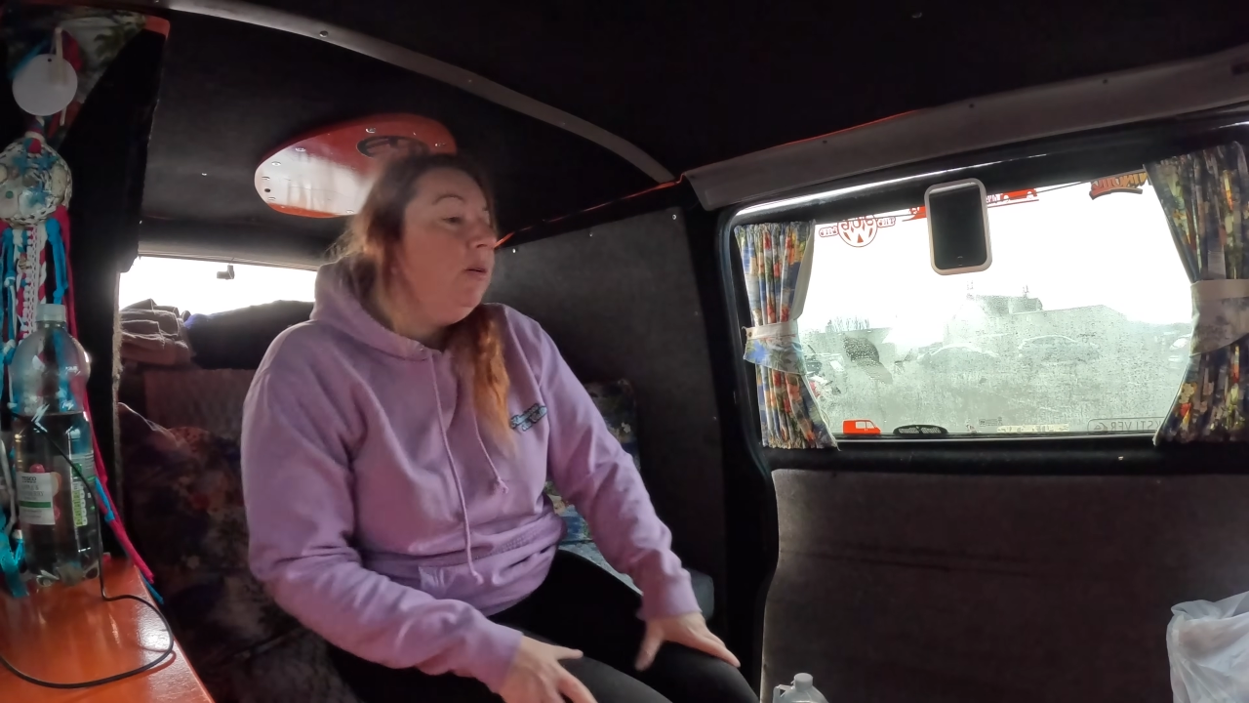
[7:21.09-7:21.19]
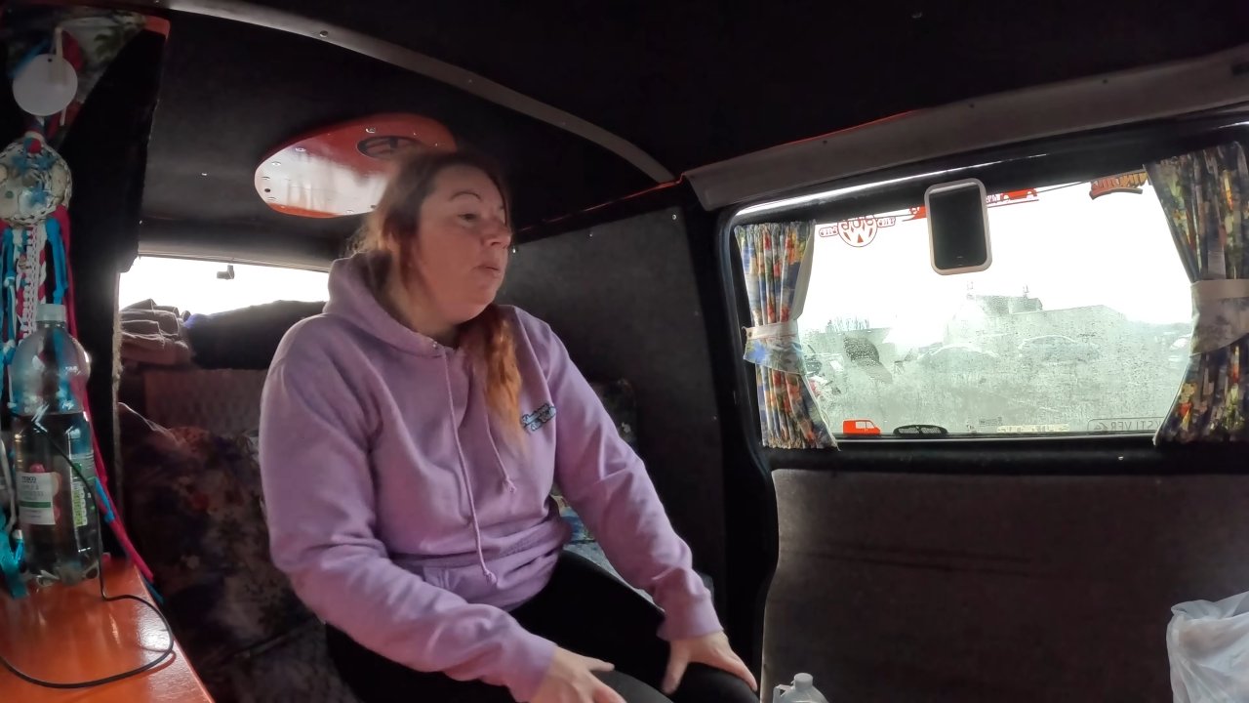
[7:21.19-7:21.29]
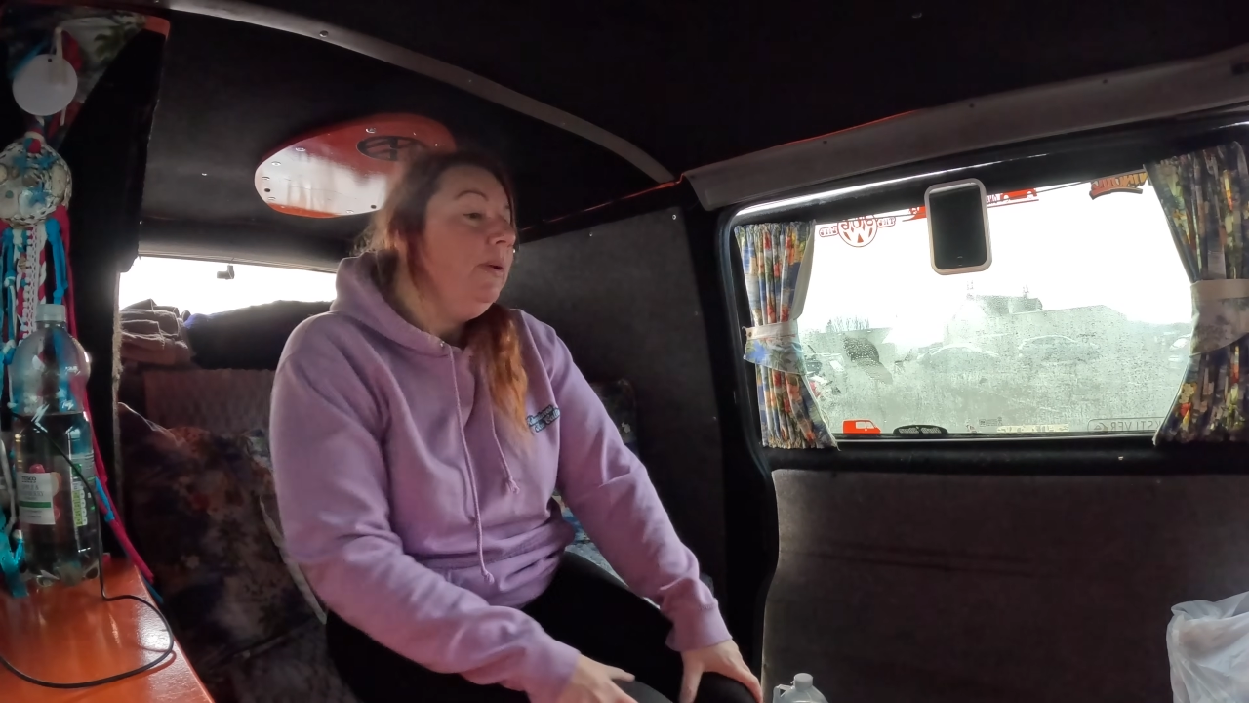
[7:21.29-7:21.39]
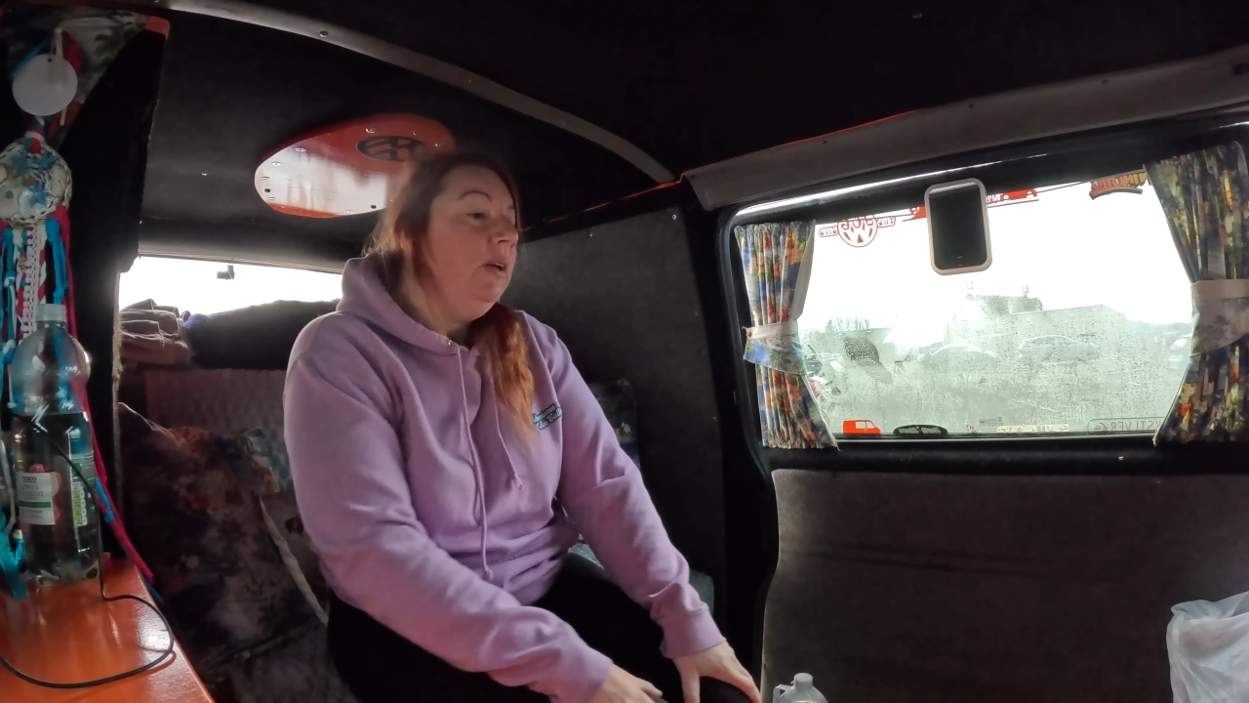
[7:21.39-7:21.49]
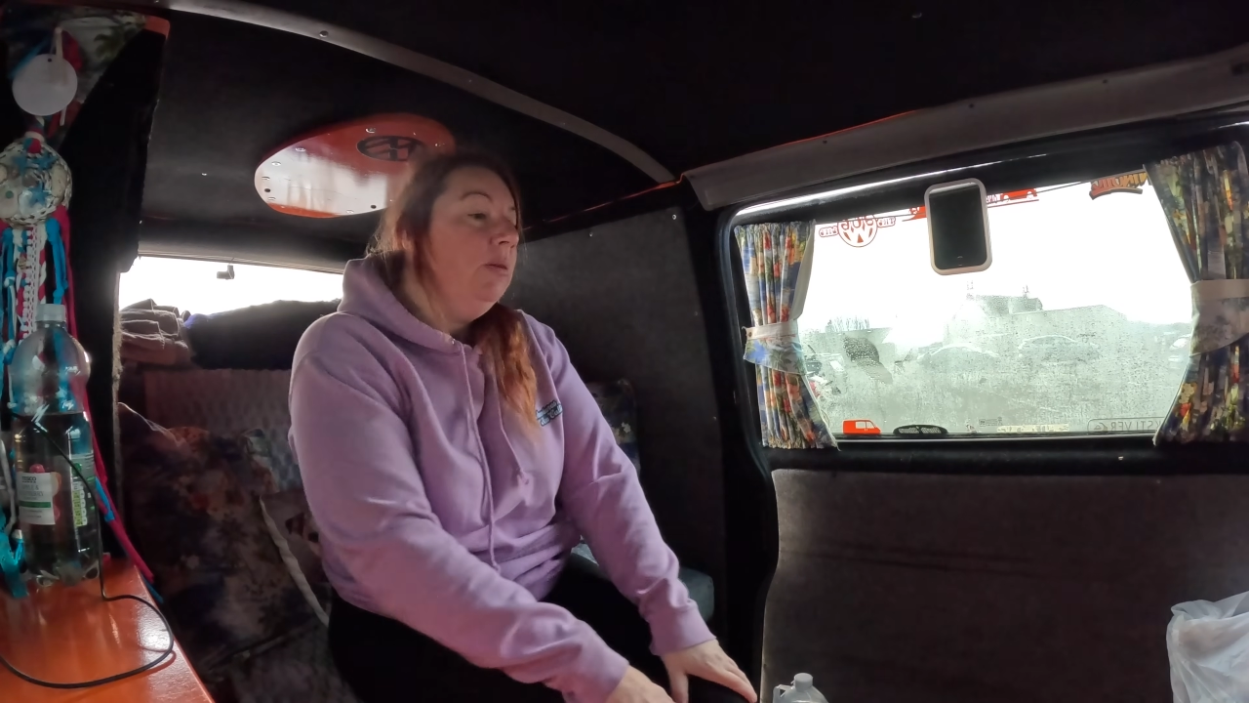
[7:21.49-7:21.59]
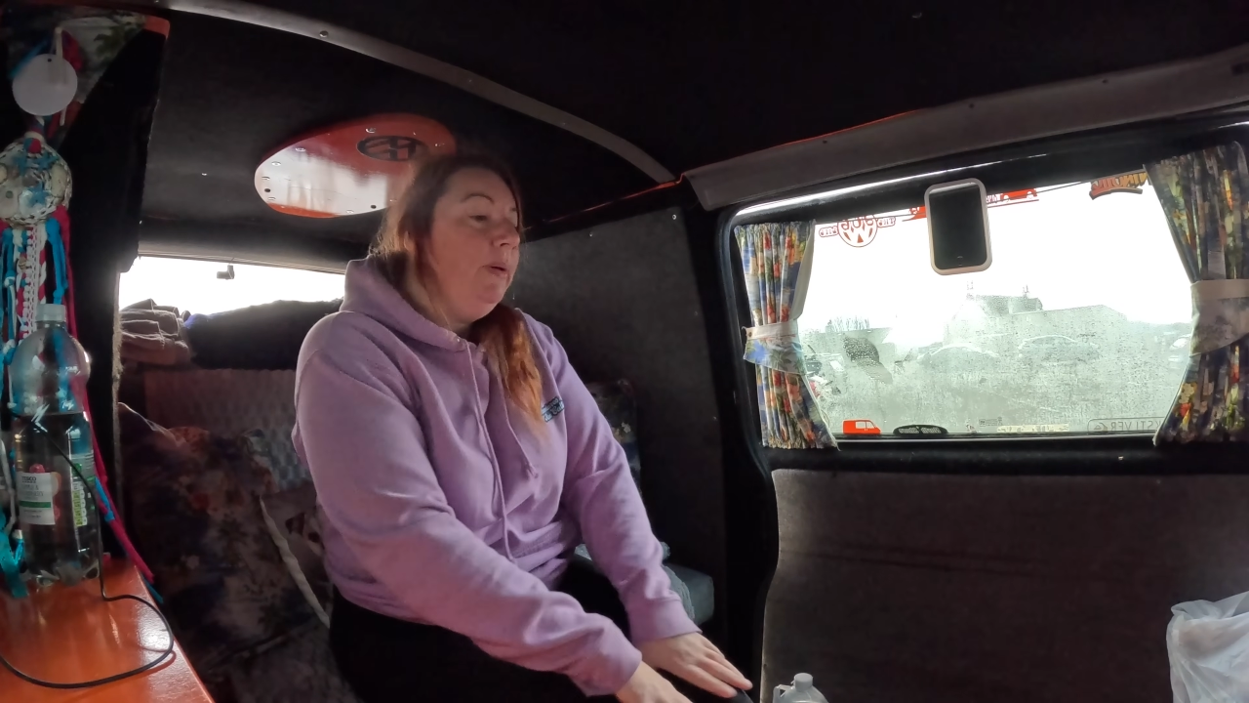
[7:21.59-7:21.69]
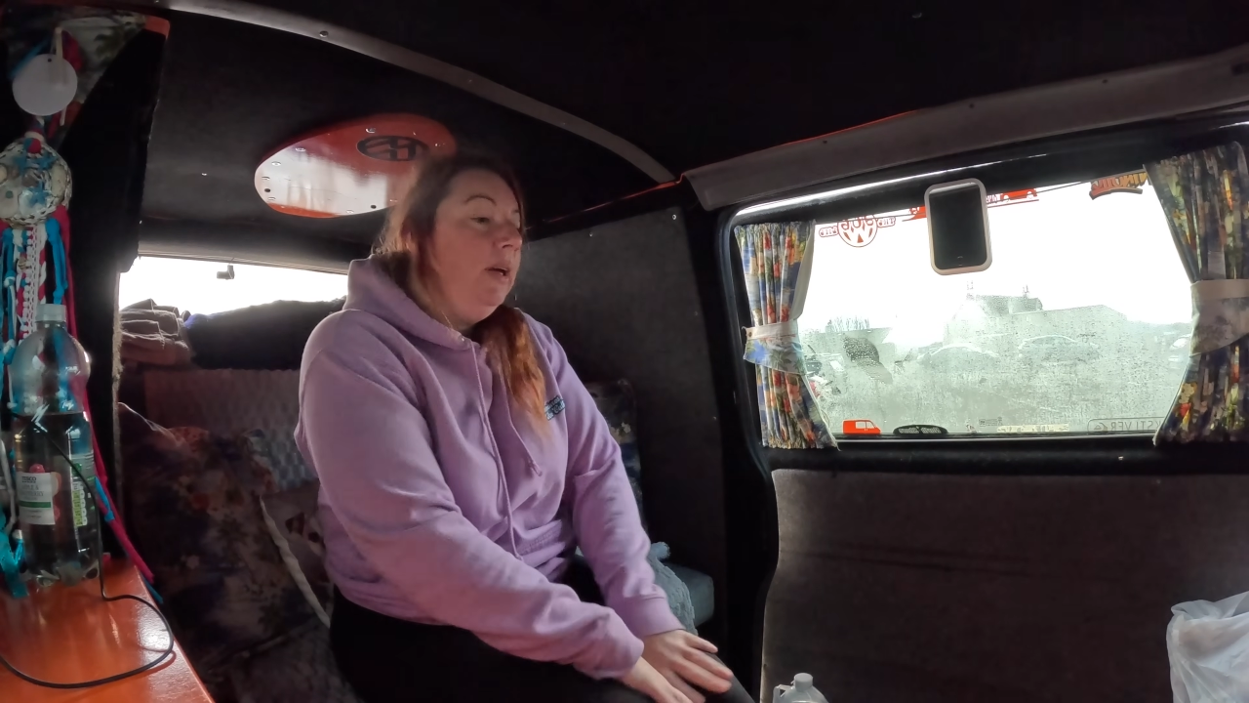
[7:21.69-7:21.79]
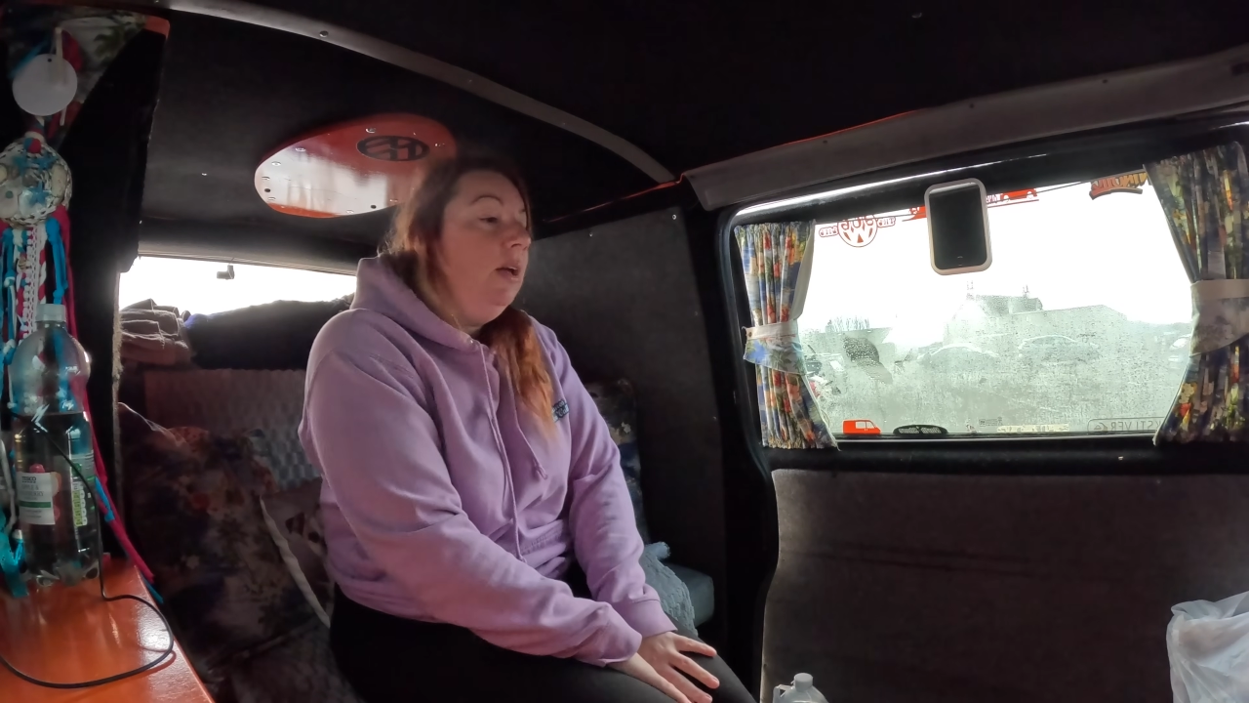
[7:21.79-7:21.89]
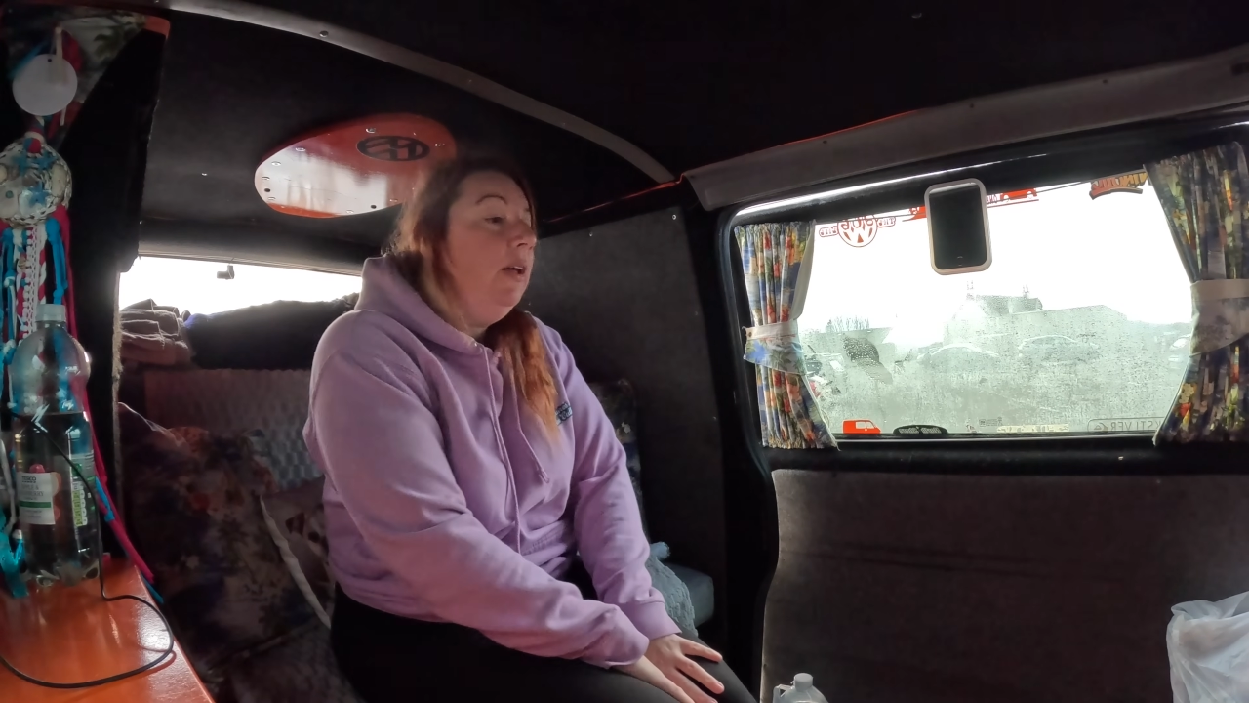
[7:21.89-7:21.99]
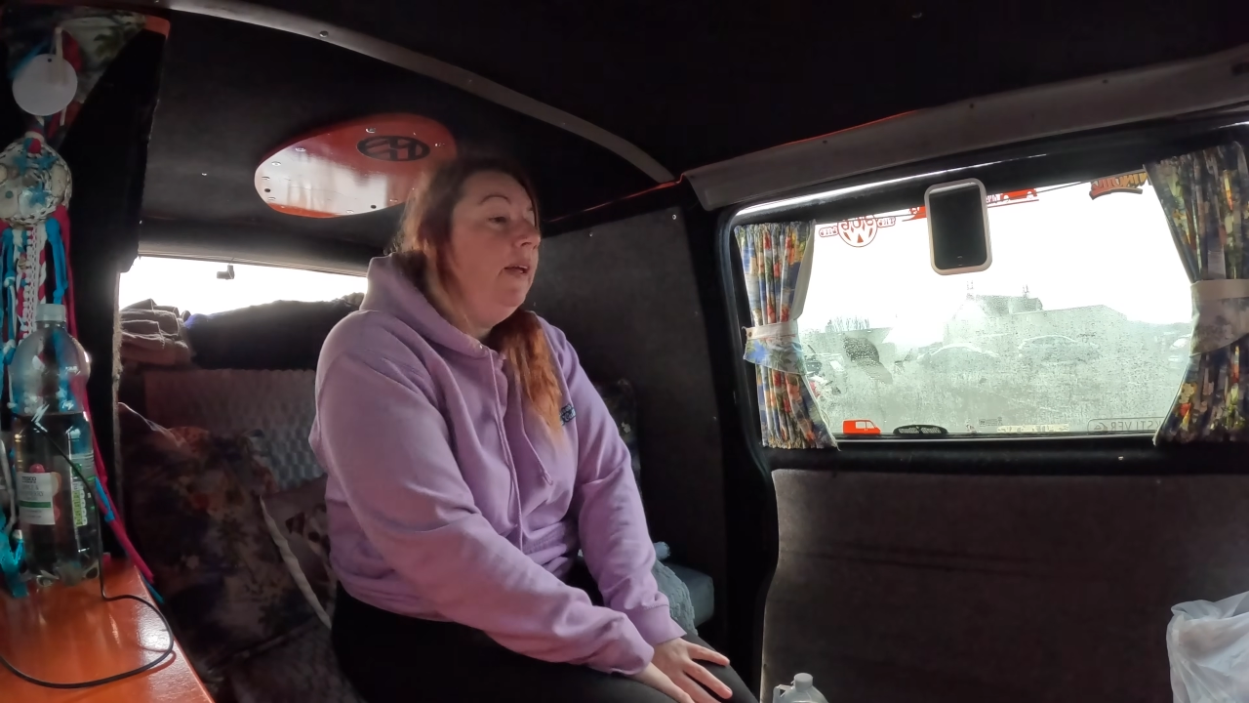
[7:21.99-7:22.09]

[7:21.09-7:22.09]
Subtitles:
up a little bit.